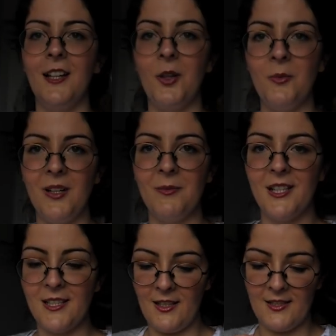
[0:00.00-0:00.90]
I hope that
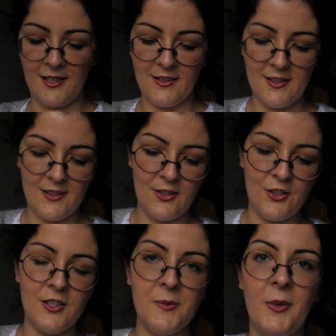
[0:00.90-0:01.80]
makes any sense. So
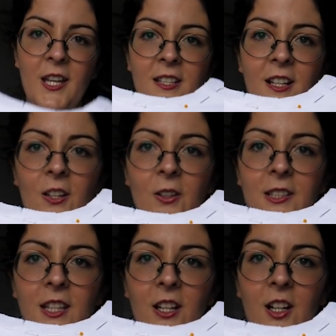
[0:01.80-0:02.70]
it's just pinned
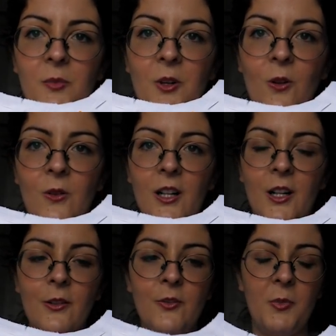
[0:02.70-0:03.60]
along the armhole
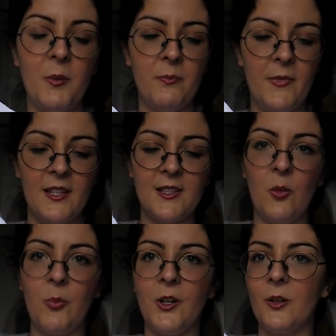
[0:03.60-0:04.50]
curve, but it's
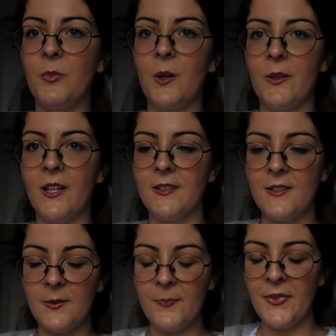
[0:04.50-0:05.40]
open on both
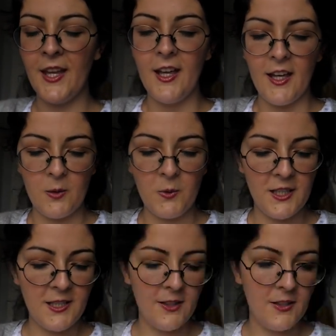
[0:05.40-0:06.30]
ends. And what
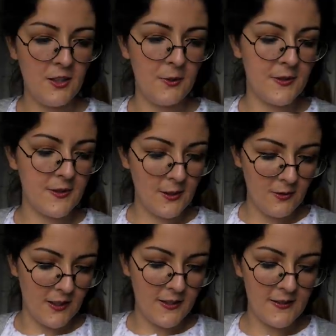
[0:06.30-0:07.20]
they tell you to do is sew
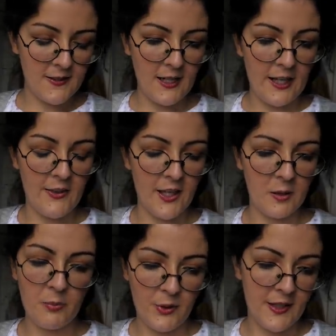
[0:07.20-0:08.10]
this and
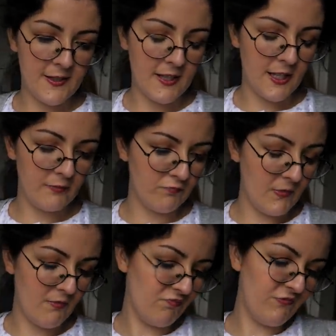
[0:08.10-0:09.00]
then press it,
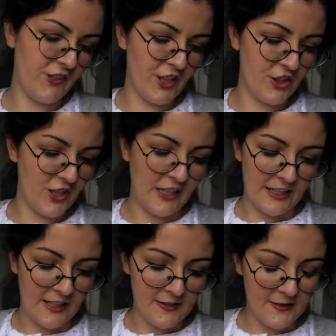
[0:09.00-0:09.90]
finish it, I
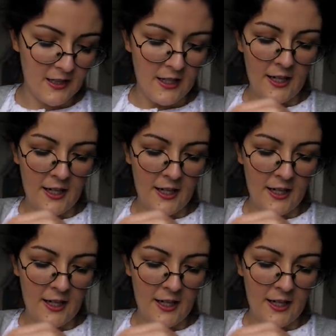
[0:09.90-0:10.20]
guess.